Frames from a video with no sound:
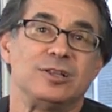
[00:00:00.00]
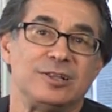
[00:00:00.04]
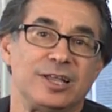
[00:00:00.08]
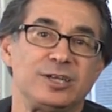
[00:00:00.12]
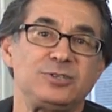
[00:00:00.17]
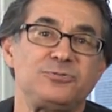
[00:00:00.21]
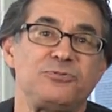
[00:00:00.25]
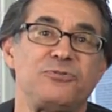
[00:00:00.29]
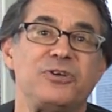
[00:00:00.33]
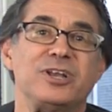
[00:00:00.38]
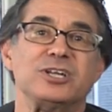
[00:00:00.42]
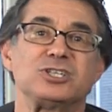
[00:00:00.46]

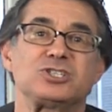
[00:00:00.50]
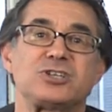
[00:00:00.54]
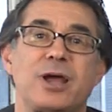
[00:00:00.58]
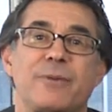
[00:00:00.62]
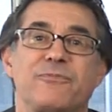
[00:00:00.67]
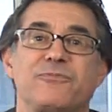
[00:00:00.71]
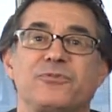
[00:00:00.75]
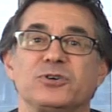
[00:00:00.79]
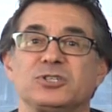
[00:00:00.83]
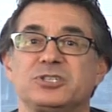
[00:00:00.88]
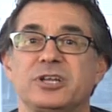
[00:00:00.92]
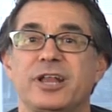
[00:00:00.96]
Let's finish
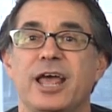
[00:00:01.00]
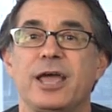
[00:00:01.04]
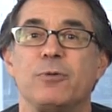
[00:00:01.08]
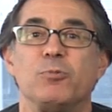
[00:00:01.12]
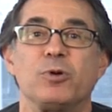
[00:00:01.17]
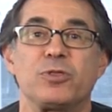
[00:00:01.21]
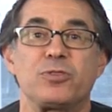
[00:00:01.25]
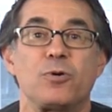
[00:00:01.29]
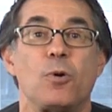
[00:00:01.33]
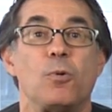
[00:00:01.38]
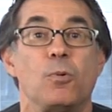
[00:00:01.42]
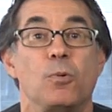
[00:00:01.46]
up for today
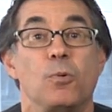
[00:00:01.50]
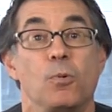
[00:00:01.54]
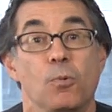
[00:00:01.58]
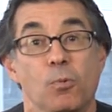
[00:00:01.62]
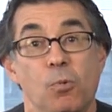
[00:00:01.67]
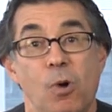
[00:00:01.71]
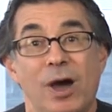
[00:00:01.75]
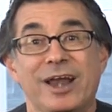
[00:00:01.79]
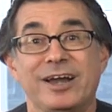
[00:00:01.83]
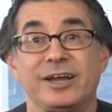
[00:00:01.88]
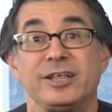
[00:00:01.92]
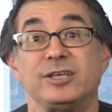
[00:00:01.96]
with
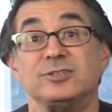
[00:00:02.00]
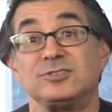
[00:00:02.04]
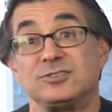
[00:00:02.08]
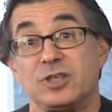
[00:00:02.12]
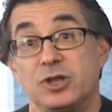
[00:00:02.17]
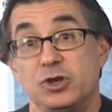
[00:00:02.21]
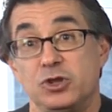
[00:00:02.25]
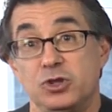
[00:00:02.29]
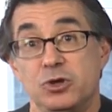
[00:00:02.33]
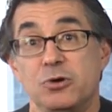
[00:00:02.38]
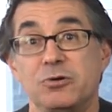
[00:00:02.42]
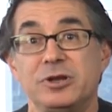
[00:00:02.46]
what it is
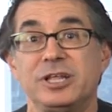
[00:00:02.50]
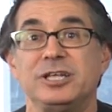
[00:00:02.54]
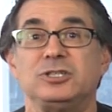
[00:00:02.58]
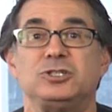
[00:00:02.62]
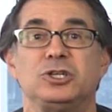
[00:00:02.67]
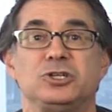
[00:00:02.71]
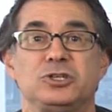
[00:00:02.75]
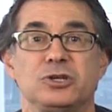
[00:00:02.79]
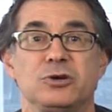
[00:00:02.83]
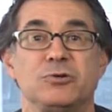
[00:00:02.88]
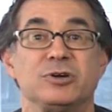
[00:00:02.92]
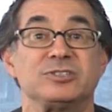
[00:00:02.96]
that you need
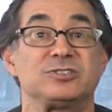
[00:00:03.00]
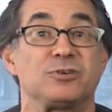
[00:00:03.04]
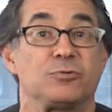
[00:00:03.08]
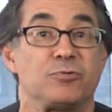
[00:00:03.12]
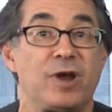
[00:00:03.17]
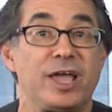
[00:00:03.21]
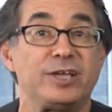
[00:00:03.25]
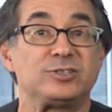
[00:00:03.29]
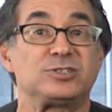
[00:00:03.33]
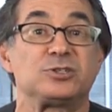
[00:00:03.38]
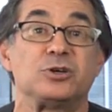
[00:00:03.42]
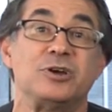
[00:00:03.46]
to do as a
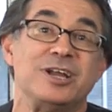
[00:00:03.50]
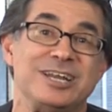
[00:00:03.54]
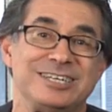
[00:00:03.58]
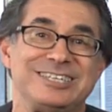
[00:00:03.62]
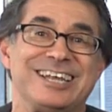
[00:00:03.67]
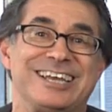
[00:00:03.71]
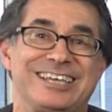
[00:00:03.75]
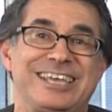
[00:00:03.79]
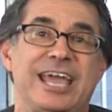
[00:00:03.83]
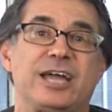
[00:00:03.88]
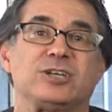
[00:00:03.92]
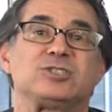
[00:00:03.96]
racer
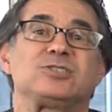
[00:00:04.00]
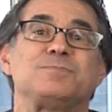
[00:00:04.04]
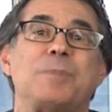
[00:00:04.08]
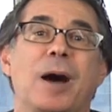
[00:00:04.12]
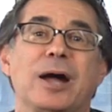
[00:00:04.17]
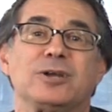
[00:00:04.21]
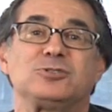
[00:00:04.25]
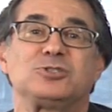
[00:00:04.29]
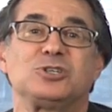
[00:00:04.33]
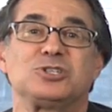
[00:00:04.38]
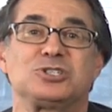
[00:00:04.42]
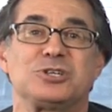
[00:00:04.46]
to get
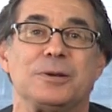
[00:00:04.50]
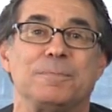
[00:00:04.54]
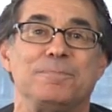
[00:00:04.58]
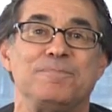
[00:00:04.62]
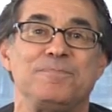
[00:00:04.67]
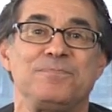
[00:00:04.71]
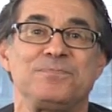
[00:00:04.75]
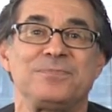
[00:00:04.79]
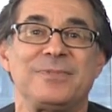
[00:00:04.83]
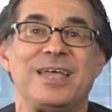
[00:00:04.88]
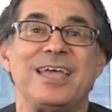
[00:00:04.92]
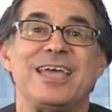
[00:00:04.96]
sponsorship.
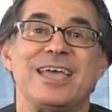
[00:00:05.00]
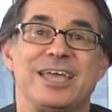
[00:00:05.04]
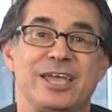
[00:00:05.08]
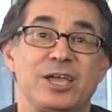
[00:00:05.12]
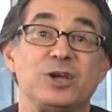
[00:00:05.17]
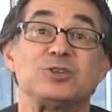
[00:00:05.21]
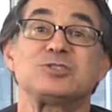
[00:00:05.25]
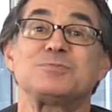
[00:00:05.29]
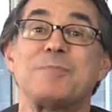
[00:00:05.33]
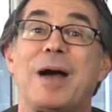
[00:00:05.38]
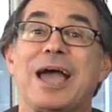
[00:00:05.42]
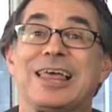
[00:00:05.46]

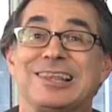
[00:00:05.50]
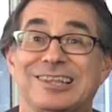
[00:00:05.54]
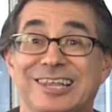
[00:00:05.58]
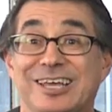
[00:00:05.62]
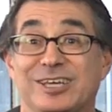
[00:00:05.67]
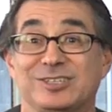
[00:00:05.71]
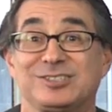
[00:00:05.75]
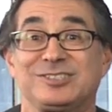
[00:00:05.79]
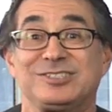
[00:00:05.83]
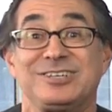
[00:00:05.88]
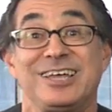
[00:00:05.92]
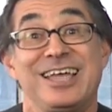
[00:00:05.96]
Here's my
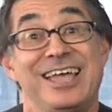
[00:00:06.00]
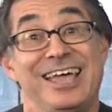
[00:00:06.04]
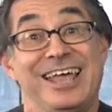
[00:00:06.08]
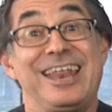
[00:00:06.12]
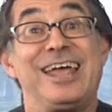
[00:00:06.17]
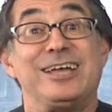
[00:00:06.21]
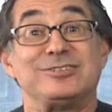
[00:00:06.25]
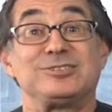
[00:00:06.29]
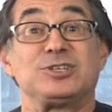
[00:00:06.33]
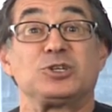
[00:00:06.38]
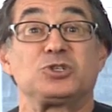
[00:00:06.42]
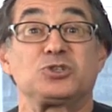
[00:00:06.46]
list. And
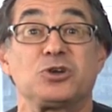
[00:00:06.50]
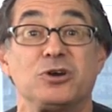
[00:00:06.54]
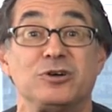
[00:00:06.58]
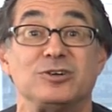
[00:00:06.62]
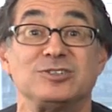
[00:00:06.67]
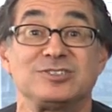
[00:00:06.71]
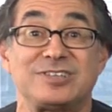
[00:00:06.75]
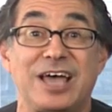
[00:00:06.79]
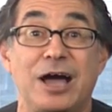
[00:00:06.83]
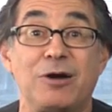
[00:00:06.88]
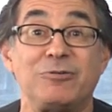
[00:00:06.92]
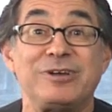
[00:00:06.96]
as it
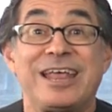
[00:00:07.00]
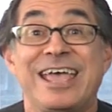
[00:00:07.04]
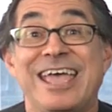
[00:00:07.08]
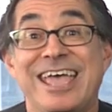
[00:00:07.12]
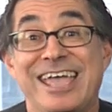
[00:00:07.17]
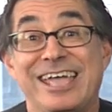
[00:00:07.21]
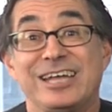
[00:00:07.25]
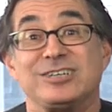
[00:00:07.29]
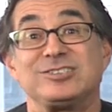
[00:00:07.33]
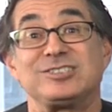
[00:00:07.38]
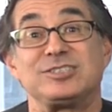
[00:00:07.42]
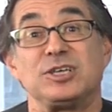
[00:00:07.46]
turns out,
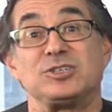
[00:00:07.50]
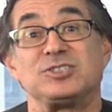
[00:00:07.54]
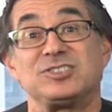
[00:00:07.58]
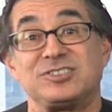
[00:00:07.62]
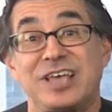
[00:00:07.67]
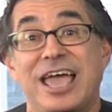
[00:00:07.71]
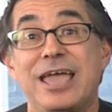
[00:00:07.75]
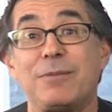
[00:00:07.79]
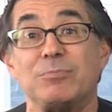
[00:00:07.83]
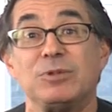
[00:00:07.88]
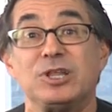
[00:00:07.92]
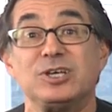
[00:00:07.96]
it's the
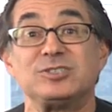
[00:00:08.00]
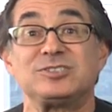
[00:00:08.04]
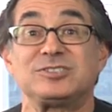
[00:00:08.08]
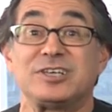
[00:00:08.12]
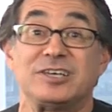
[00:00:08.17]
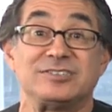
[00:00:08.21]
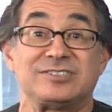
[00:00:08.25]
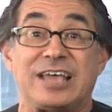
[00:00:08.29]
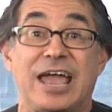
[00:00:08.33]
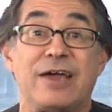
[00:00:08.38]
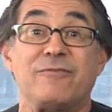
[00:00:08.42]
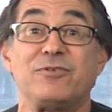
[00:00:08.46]
same list
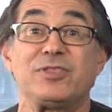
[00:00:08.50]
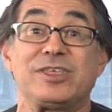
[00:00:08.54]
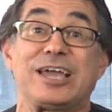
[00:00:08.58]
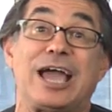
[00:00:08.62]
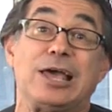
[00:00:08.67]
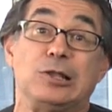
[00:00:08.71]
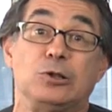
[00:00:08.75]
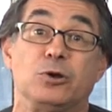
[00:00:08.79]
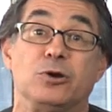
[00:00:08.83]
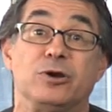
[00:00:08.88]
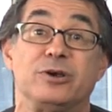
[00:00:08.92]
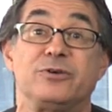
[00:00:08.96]
as everything
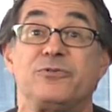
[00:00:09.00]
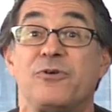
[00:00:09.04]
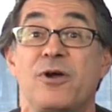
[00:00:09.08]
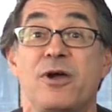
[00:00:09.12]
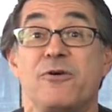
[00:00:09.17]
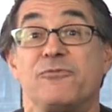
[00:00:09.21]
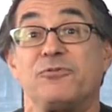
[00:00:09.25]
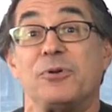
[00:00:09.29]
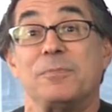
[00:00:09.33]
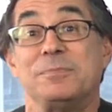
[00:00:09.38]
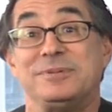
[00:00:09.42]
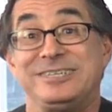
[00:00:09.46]
I learned
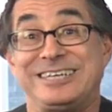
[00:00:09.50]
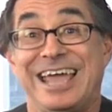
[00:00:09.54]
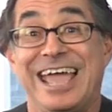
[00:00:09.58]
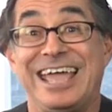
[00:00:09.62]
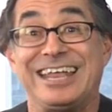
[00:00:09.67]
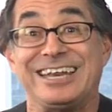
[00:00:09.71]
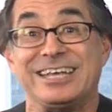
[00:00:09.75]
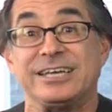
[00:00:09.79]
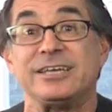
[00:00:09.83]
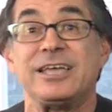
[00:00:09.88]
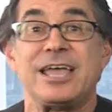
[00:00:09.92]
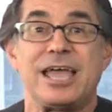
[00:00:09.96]
from
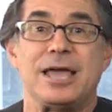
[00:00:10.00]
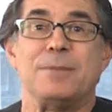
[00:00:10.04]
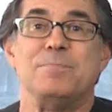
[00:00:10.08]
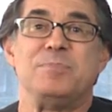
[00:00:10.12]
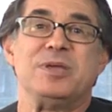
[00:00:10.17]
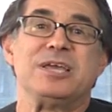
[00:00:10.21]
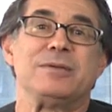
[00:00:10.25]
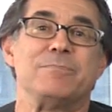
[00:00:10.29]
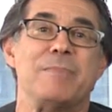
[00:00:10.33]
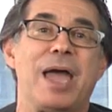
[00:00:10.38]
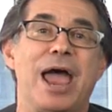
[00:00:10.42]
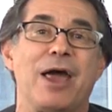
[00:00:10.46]
dating and
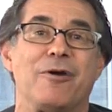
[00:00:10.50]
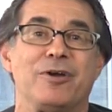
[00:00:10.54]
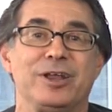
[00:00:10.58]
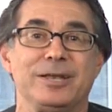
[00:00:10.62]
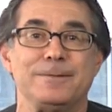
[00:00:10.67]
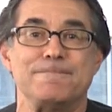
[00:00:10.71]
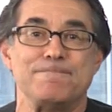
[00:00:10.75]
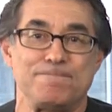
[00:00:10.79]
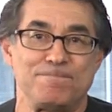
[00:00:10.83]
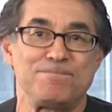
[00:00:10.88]
being married.